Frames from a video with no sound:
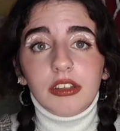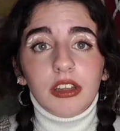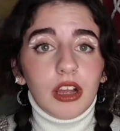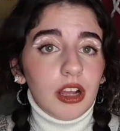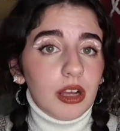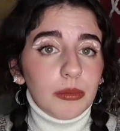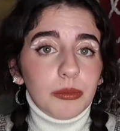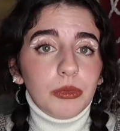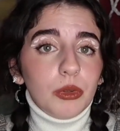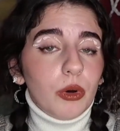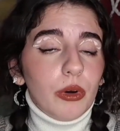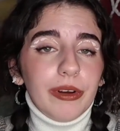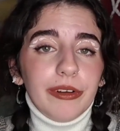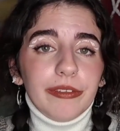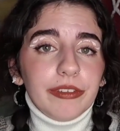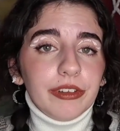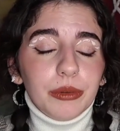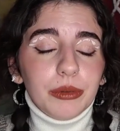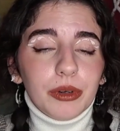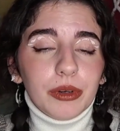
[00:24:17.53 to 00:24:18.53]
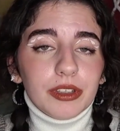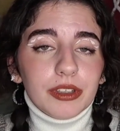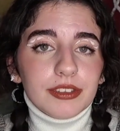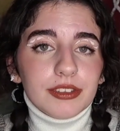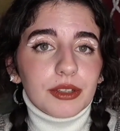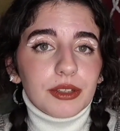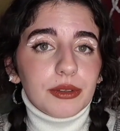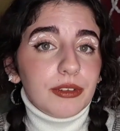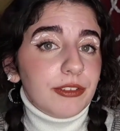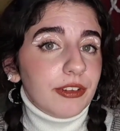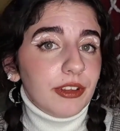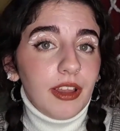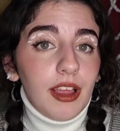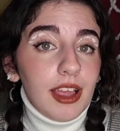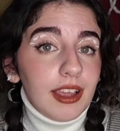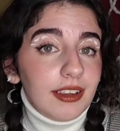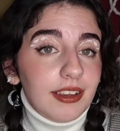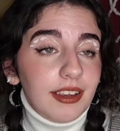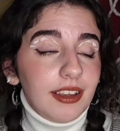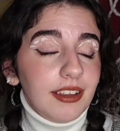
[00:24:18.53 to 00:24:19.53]
I'm not everyone. So if you
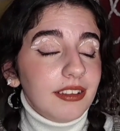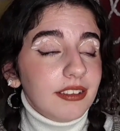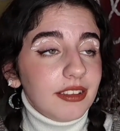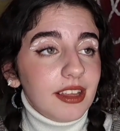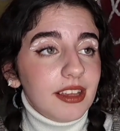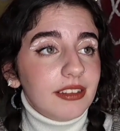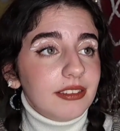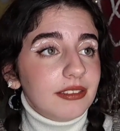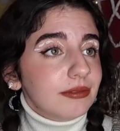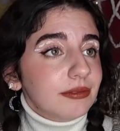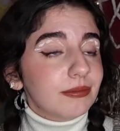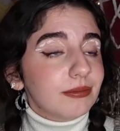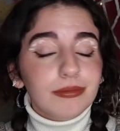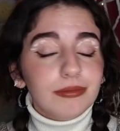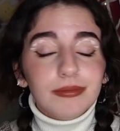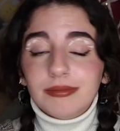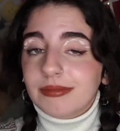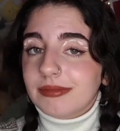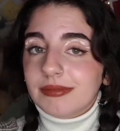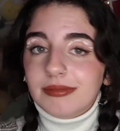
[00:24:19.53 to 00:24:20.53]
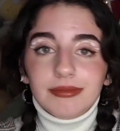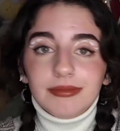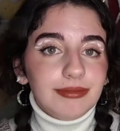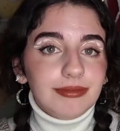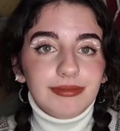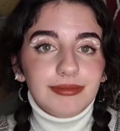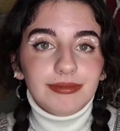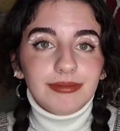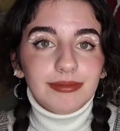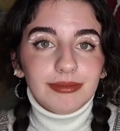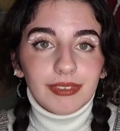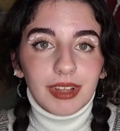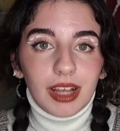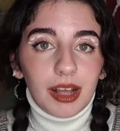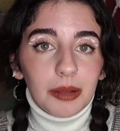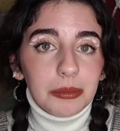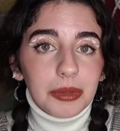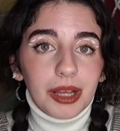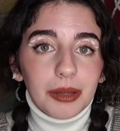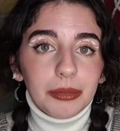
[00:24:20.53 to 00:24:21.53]
like it, then
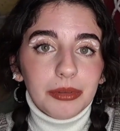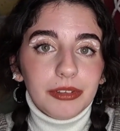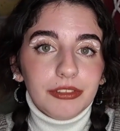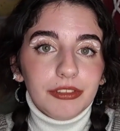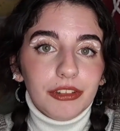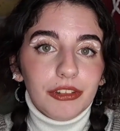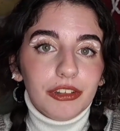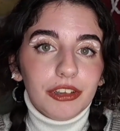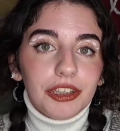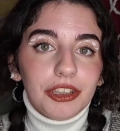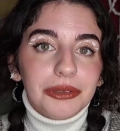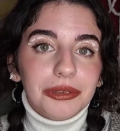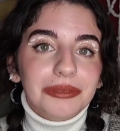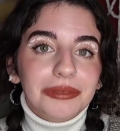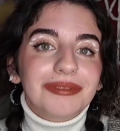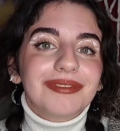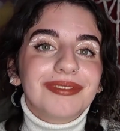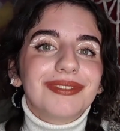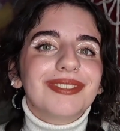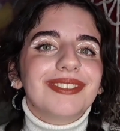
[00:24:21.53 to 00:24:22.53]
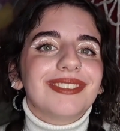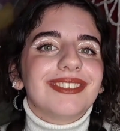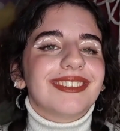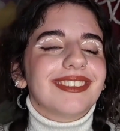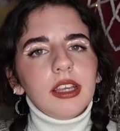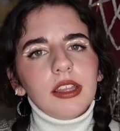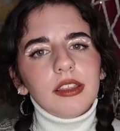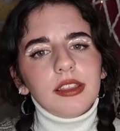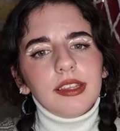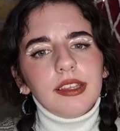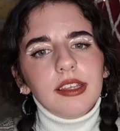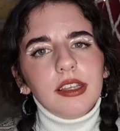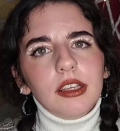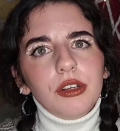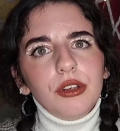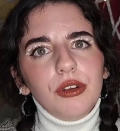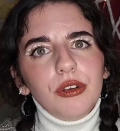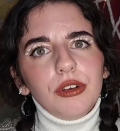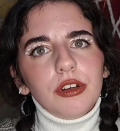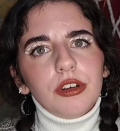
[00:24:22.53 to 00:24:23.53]
I'm happy for you. Yeah, the
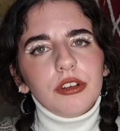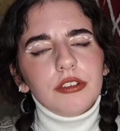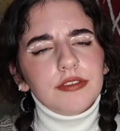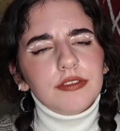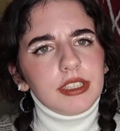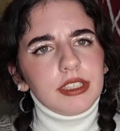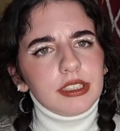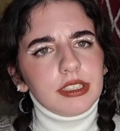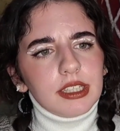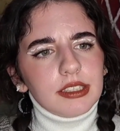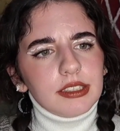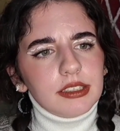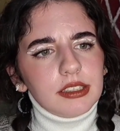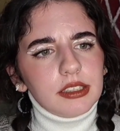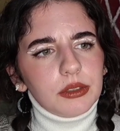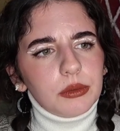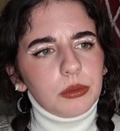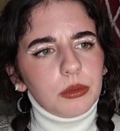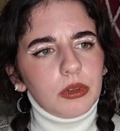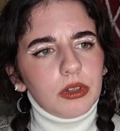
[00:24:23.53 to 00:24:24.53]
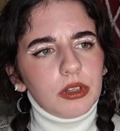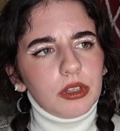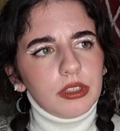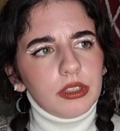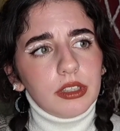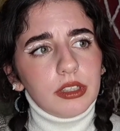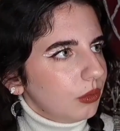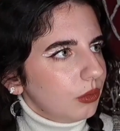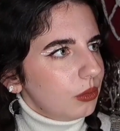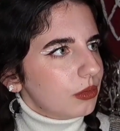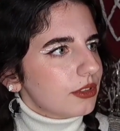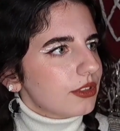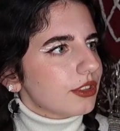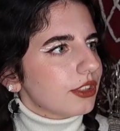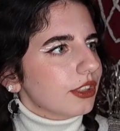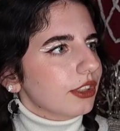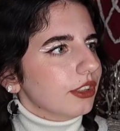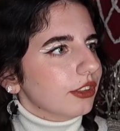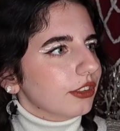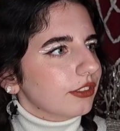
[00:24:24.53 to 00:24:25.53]
Look Fantastic one. What was
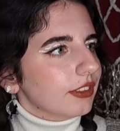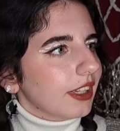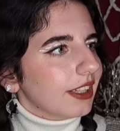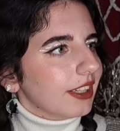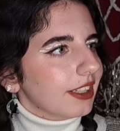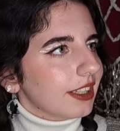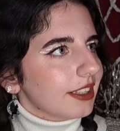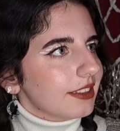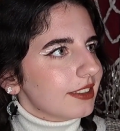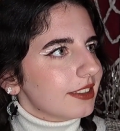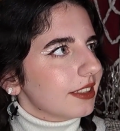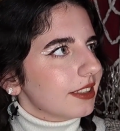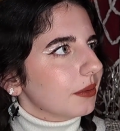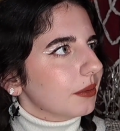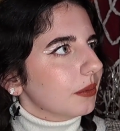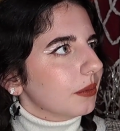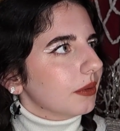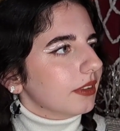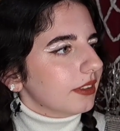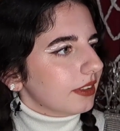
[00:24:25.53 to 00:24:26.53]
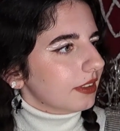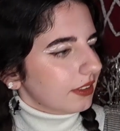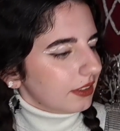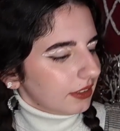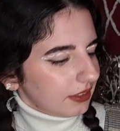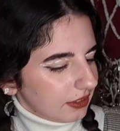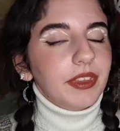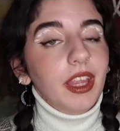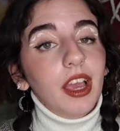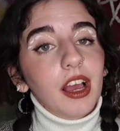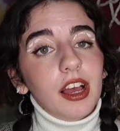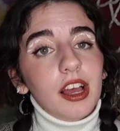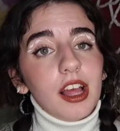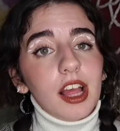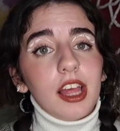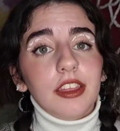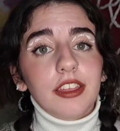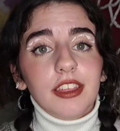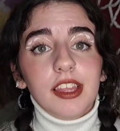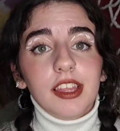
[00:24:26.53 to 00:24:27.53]
the Look Fantastic one? Yeah,
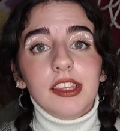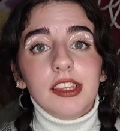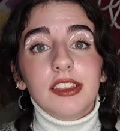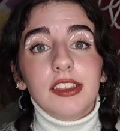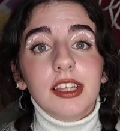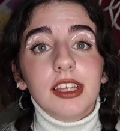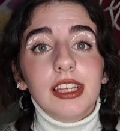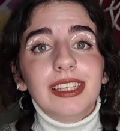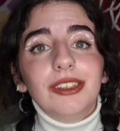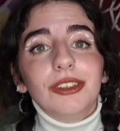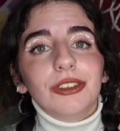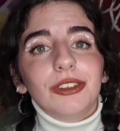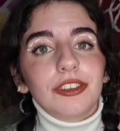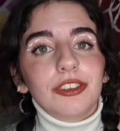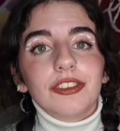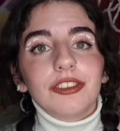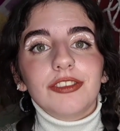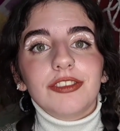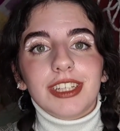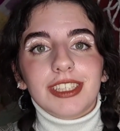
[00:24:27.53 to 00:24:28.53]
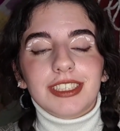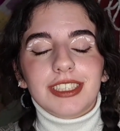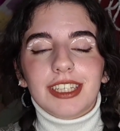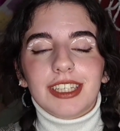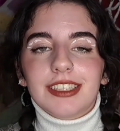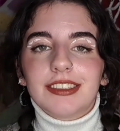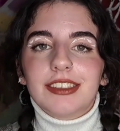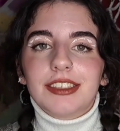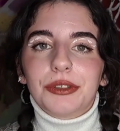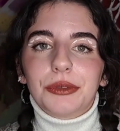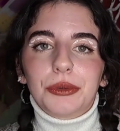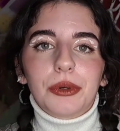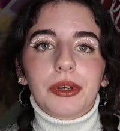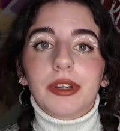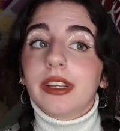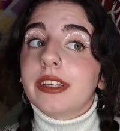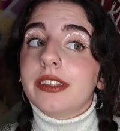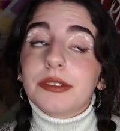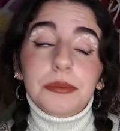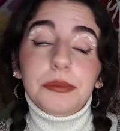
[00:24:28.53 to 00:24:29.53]
I think the Look Fantastic
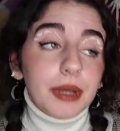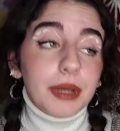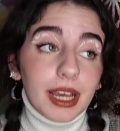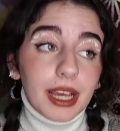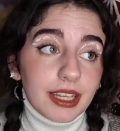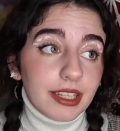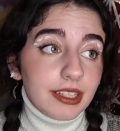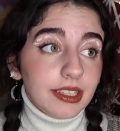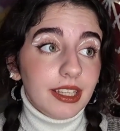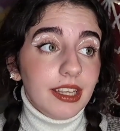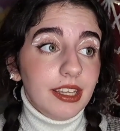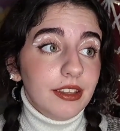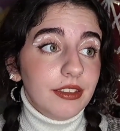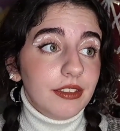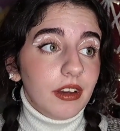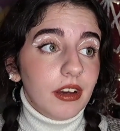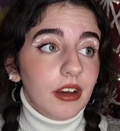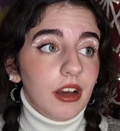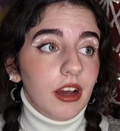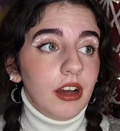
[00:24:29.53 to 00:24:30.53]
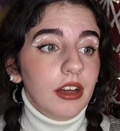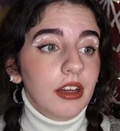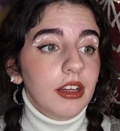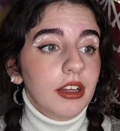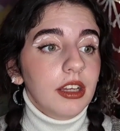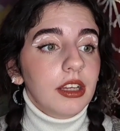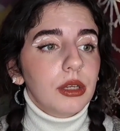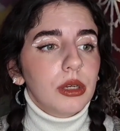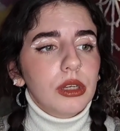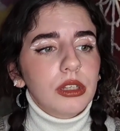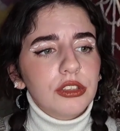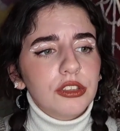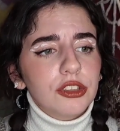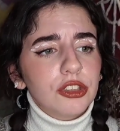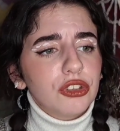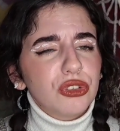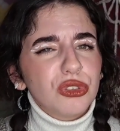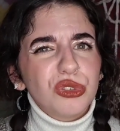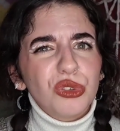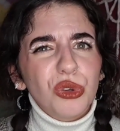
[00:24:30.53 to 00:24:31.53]
one isn't bad either. It's
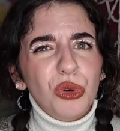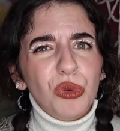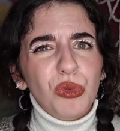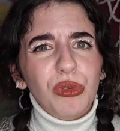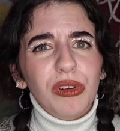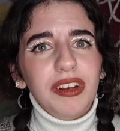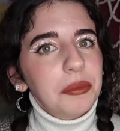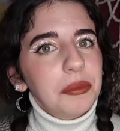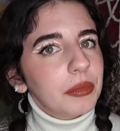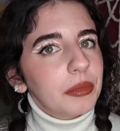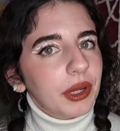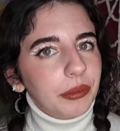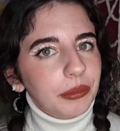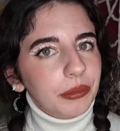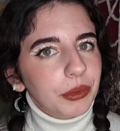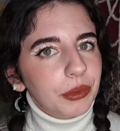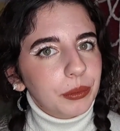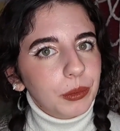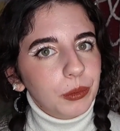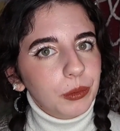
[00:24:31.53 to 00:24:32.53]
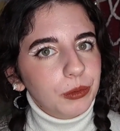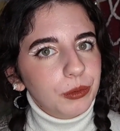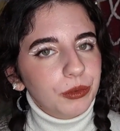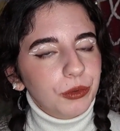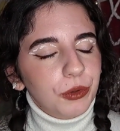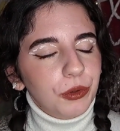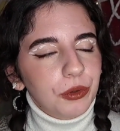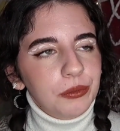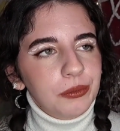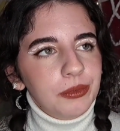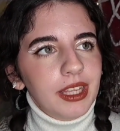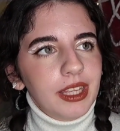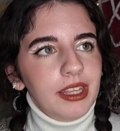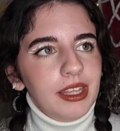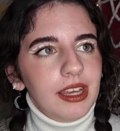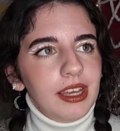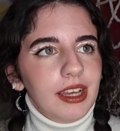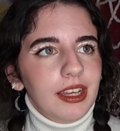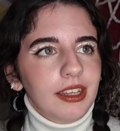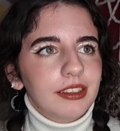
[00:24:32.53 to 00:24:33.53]
just not really memorable for
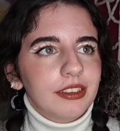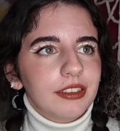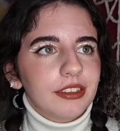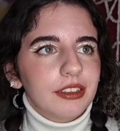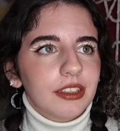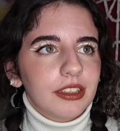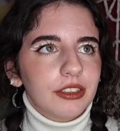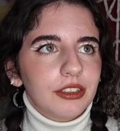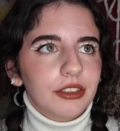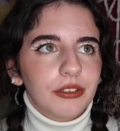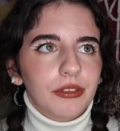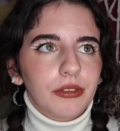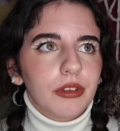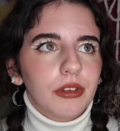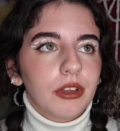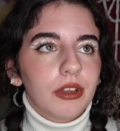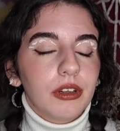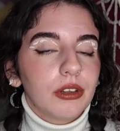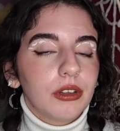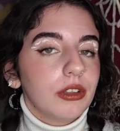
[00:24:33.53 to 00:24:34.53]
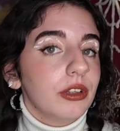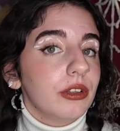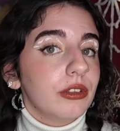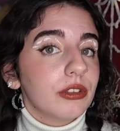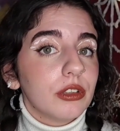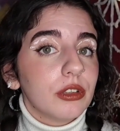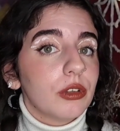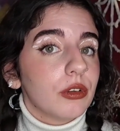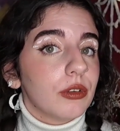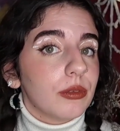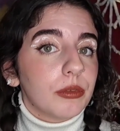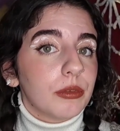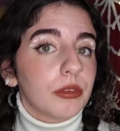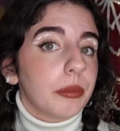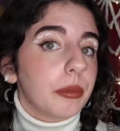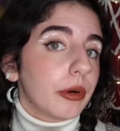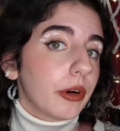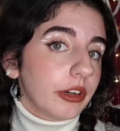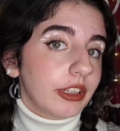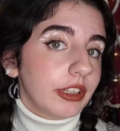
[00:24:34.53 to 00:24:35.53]
me, and I don't think I'll use a lot of the
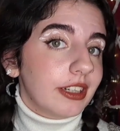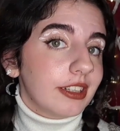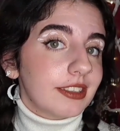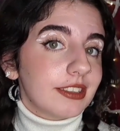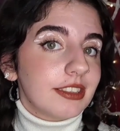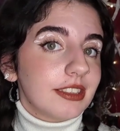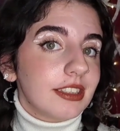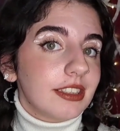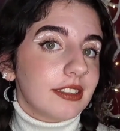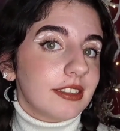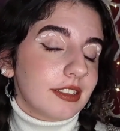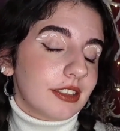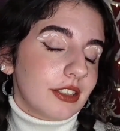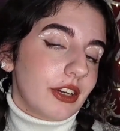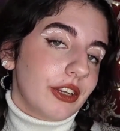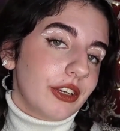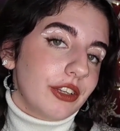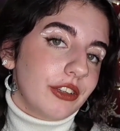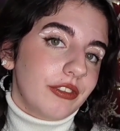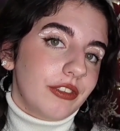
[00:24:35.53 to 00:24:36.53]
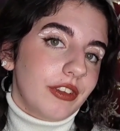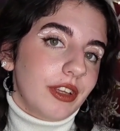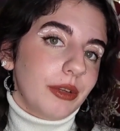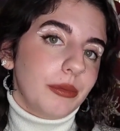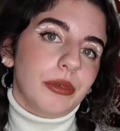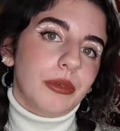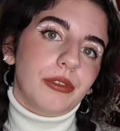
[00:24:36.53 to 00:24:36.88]
products inside of it.